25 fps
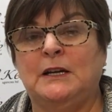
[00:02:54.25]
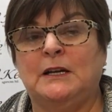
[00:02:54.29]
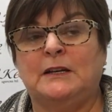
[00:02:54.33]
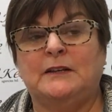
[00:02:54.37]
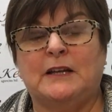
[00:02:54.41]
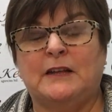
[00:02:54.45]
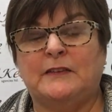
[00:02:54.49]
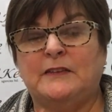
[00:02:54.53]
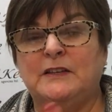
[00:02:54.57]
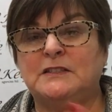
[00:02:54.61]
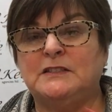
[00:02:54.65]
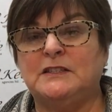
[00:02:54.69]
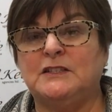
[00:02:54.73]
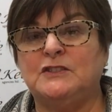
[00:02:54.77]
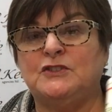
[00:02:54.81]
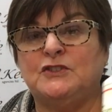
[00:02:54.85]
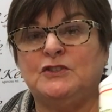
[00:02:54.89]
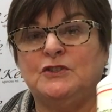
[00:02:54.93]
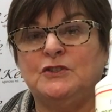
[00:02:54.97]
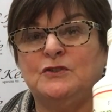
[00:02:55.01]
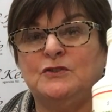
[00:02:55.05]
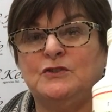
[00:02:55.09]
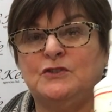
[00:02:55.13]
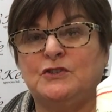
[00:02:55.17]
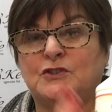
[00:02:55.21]
Now this is
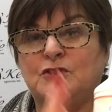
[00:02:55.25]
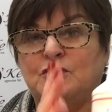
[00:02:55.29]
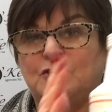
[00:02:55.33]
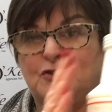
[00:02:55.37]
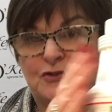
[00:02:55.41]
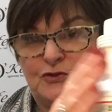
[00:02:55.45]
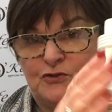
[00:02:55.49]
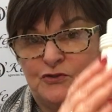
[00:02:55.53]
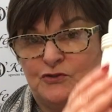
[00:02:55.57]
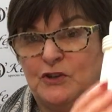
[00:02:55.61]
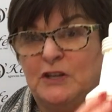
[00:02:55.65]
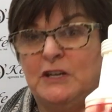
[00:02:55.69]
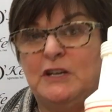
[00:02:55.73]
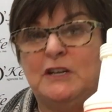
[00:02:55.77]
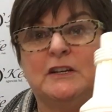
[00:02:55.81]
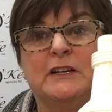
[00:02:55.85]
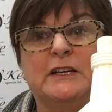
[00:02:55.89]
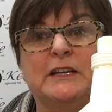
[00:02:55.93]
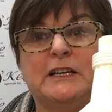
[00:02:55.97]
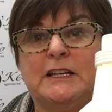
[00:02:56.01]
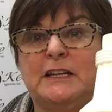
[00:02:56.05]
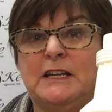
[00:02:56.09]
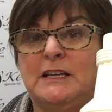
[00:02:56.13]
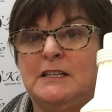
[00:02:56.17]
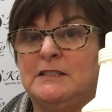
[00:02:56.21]
used straight
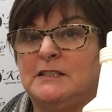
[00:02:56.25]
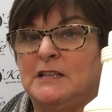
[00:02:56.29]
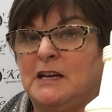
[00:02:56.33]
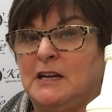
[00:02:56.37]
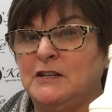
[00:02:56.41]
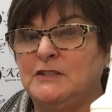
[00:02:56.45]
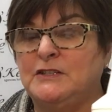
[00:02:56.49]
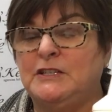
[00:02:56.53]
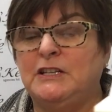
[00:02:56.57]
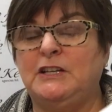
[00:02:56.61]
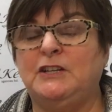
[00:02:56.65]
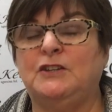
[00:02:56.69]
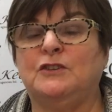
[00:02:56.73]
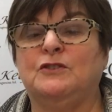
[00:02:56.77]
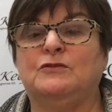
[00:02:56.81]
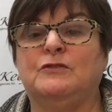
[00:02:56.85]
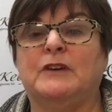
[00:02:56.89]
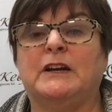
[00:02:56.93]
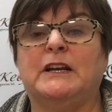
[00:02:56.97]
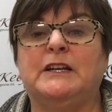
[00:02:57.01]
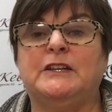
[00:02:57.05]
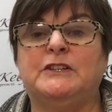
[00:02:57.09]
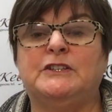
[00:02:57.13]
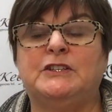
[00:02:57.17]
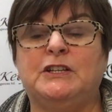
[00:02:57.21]
like it is, RTU,
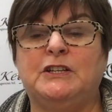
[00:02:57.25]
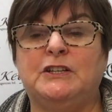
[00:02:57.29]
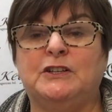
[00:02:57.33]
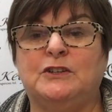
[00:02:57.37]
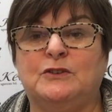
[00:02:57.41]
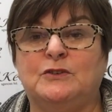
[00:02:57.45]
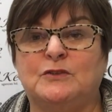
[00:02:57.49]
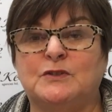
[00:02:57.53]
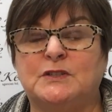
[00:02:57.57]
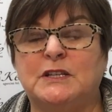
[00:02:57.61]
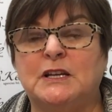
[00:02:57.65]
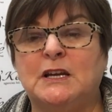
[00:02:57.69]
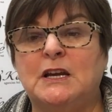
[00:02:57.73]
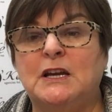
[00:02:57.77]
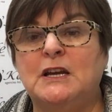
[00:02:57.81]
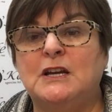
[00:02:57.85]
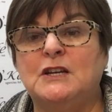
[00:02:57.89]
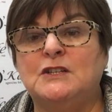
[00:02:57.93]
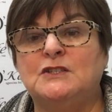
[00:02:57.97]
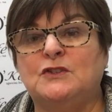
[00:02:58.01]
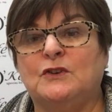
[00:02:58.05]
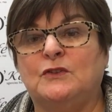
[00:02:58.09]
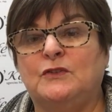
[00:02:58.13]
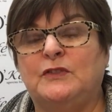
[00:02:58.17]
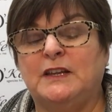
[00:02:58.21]
ready to use.
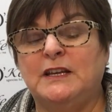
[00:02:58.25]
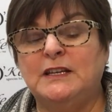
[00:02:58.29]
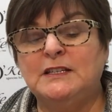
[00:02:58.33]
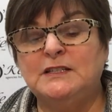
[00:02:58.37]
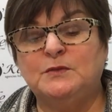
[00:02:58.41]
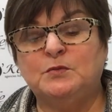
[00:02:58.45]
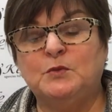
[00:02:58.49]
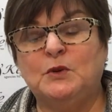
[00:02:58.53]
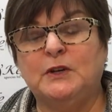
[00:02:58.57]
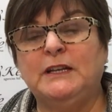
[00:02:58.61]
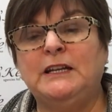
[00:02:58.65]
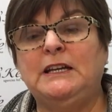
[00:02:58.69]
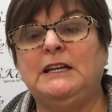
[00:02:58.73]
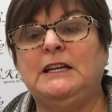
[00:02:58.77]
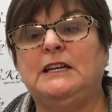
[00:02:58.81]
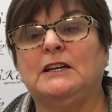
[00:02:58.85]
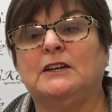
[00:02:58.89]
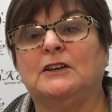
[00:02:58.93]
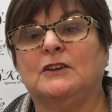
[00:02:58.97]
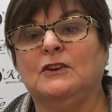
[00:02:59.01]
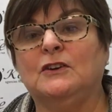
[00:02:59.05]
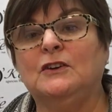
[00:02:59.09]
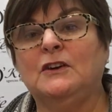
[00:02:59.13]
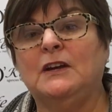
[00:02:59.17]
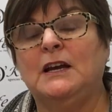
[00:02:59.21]
So this one
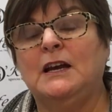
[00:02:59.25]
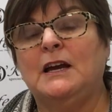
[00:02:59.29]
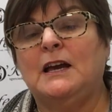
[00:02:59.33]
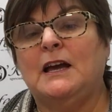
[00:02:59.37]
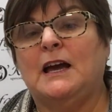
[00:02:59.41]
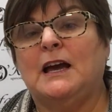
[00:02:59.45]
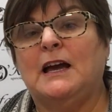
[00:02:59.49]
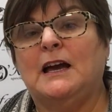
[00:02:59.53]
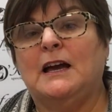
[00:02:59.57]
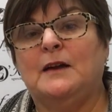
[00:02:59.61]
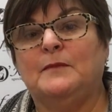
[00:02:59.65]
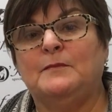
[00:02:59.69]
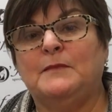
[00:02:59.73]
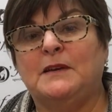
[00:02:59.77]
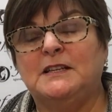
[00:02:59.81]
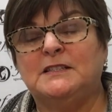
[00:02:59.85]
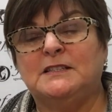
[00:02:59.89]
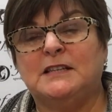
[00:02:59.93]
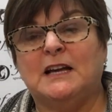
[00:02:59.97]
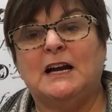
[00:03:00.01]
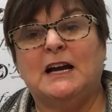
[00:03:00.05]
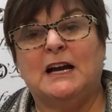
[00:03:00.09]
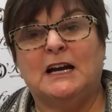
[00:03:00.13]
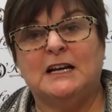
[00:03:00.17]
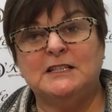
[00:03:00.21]
here is a
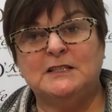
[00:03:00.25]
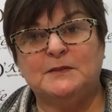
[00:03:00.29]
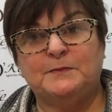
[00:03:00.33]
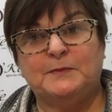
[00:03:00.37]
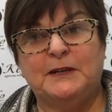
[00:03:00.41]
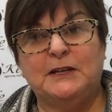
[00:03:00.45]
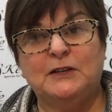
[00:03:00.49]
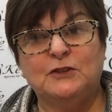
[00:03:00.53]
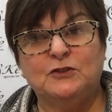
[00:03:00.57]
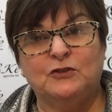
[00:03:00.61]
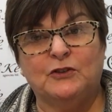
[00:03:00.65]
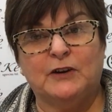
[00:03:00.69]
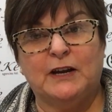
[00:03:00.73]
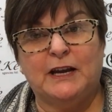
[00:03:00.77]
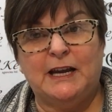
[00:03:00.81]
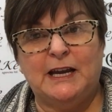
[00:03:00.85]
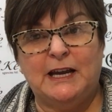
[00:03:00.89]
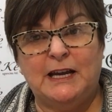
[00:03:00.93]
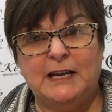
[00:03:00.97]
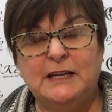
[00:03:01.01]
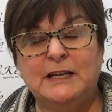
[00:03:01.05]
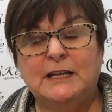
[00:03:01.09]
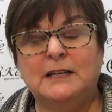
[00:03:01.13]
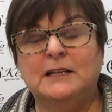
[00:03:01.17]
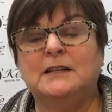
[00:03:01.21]
hospital
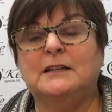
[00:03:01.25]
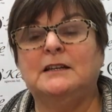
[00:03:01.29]
grade